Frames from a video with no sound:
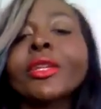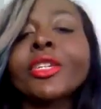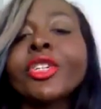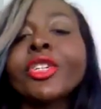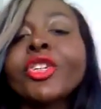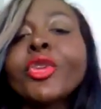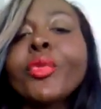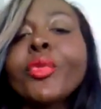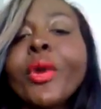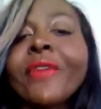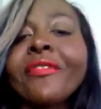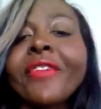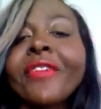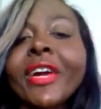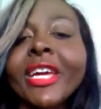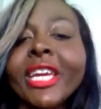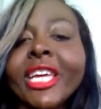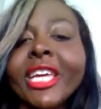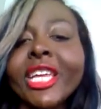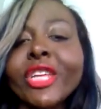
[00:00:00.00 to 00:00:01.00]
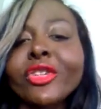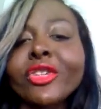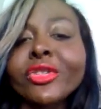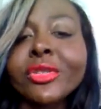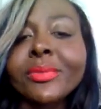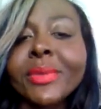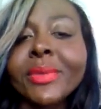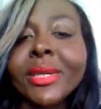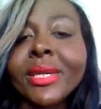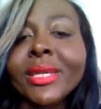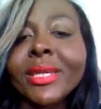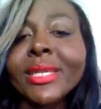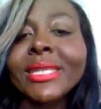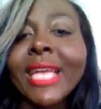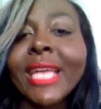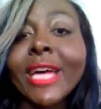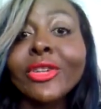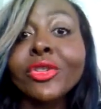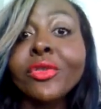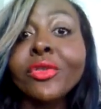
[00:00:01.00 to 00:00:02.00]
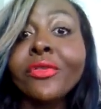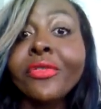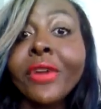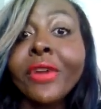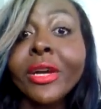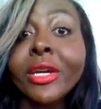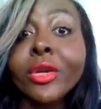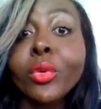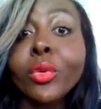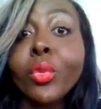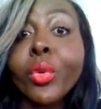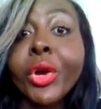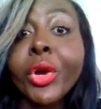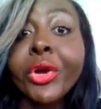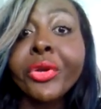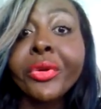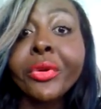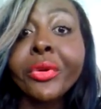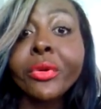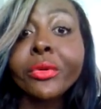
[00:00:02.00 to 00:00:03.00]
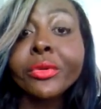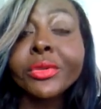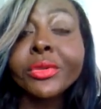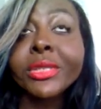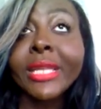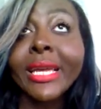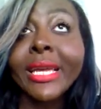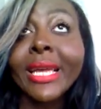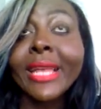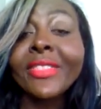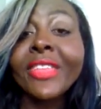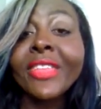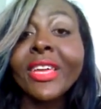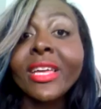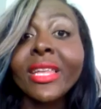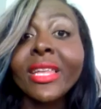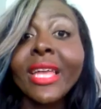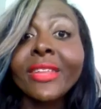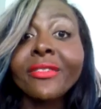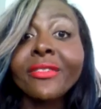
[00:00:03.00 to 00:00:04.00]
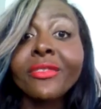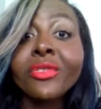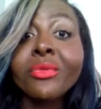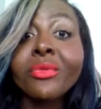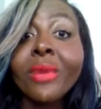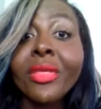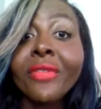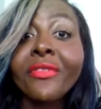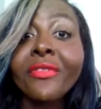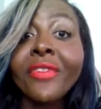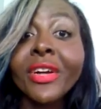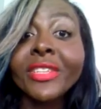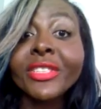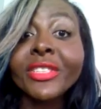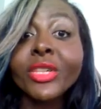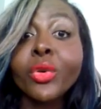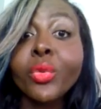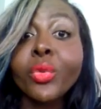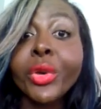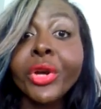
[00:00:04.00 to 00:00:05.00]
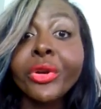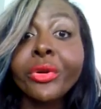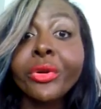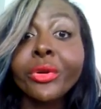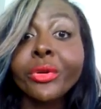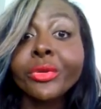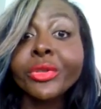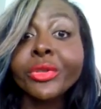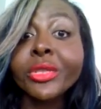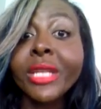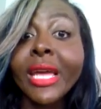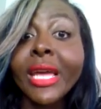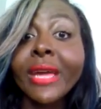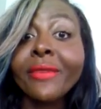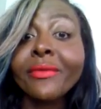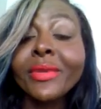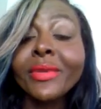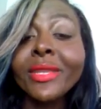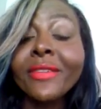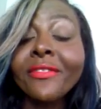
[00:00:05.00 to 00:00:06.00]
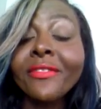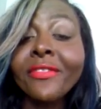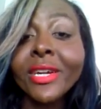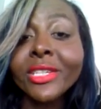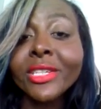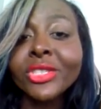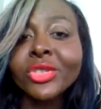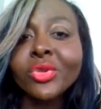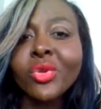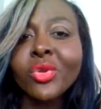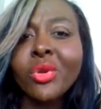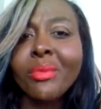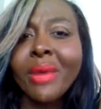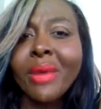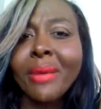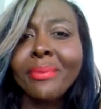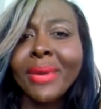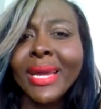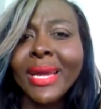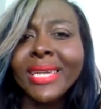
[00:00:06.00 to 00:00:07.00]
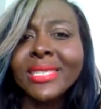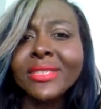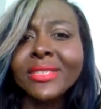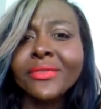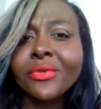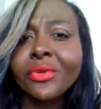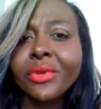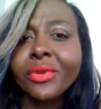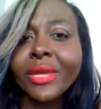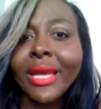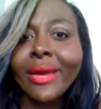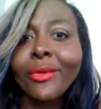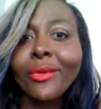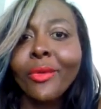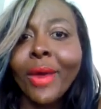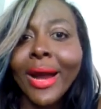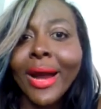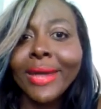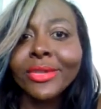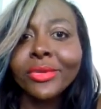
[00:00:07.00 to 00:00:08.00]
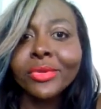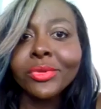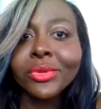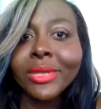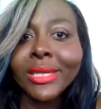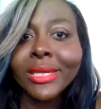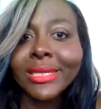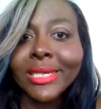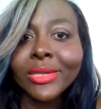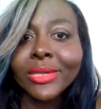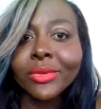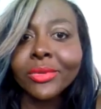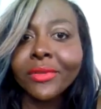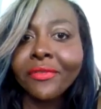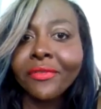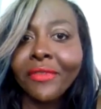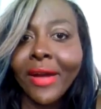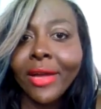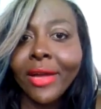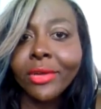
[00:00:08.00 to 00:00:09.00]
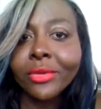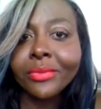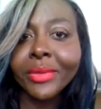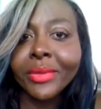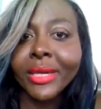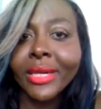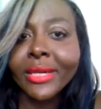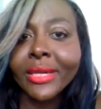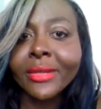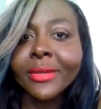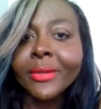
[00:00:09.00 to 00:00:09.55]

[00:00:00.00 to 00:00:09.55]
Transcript: You know what fucking kills me is how you fucking weirdos. Like, I think a lot of you motherfuckers are weirdos. Like, what the fuck is you on my page for? Like, why you continue to follow me?